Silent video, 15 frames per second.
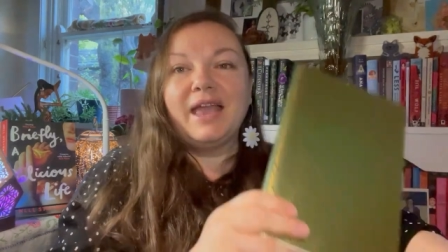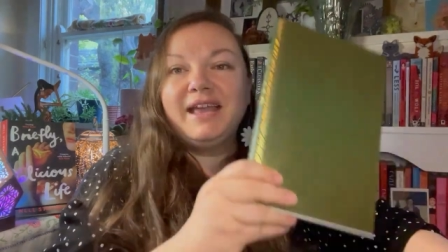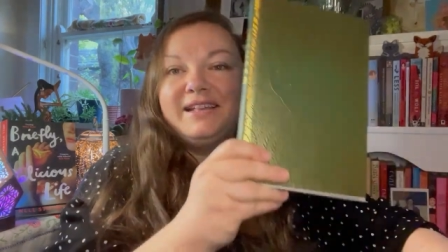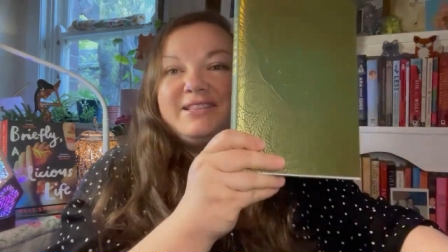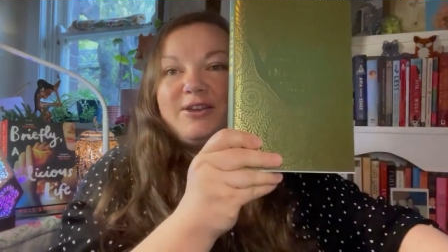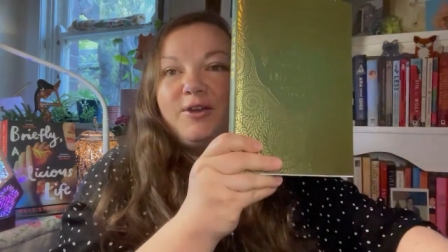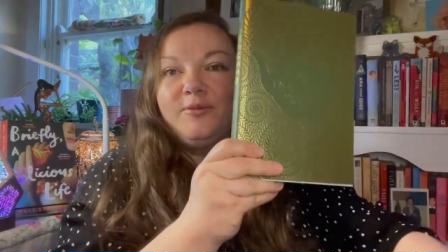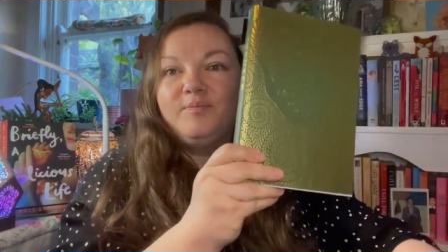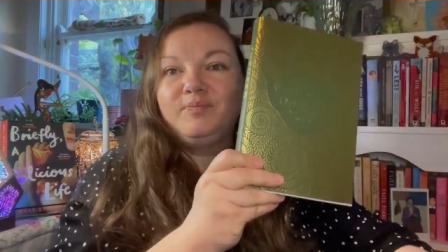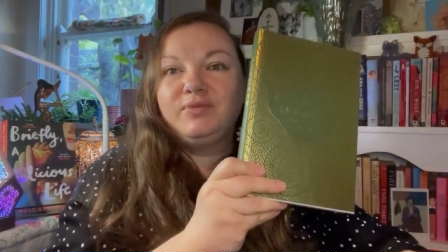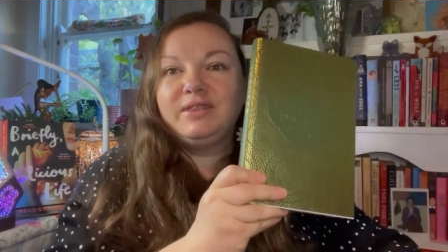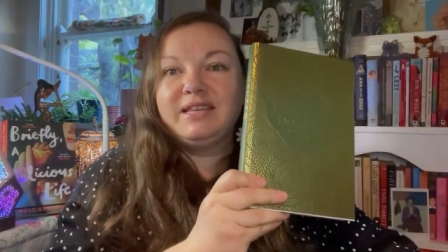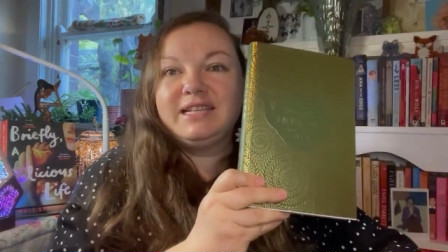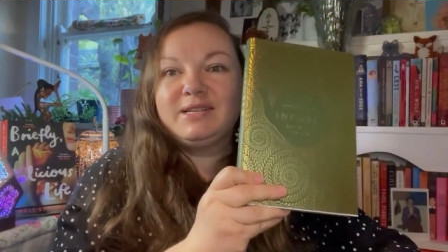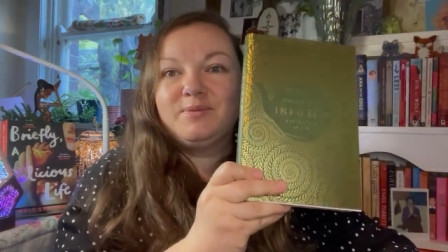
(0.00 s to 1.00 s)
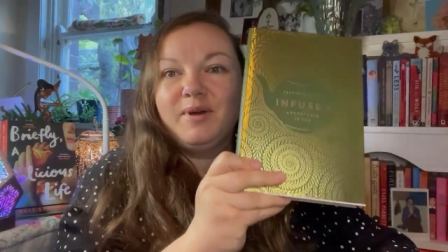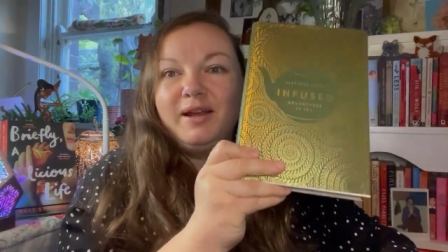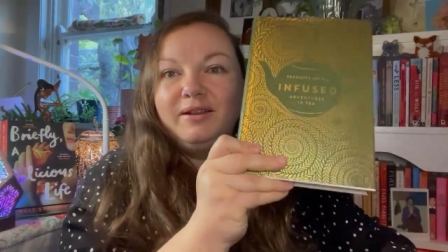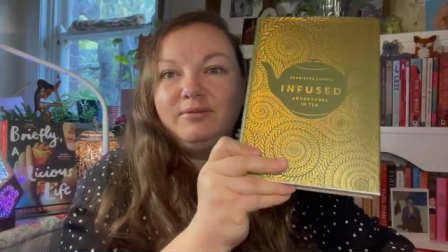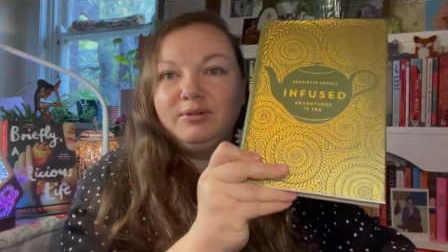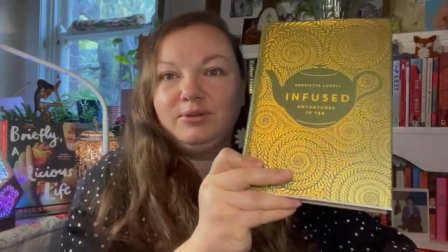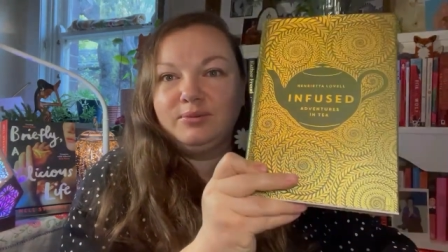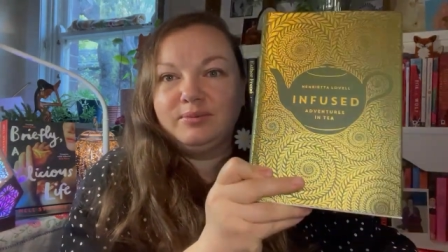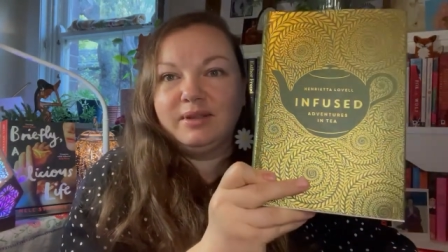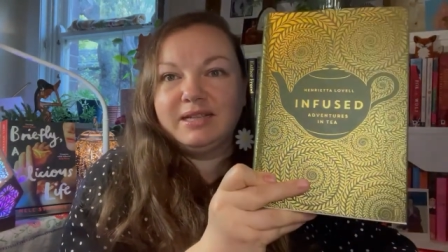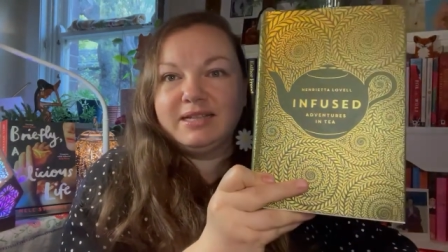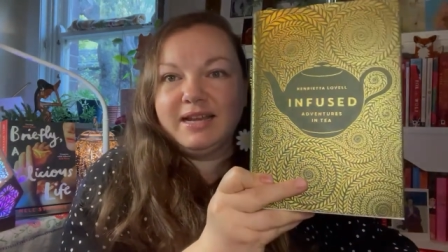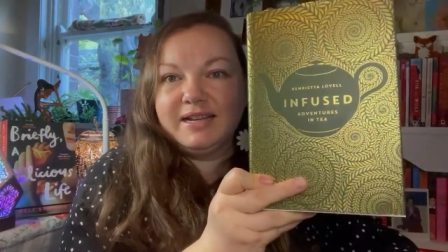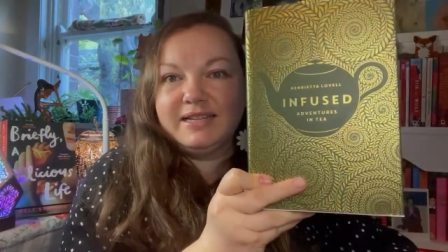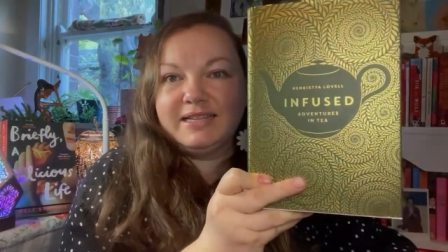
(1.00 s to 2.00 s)
So this one, ooh,
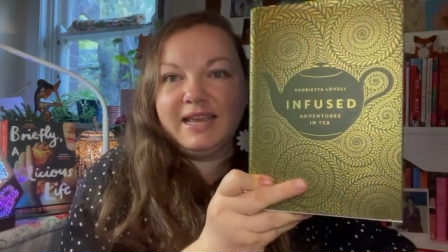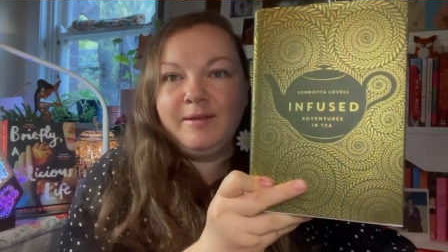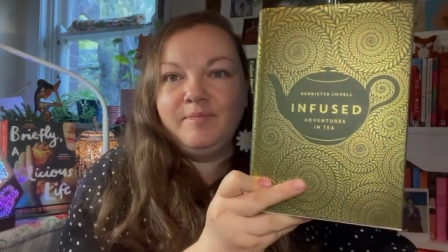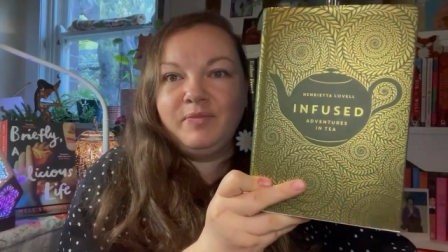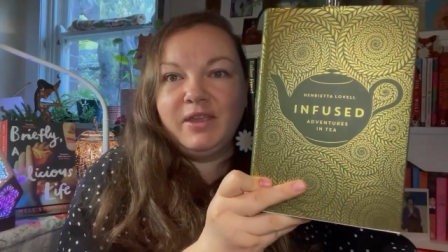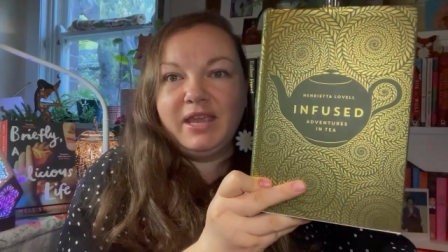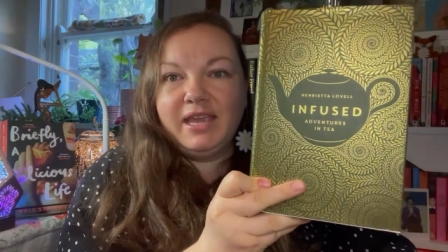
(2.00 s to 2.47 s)
that's hard to see,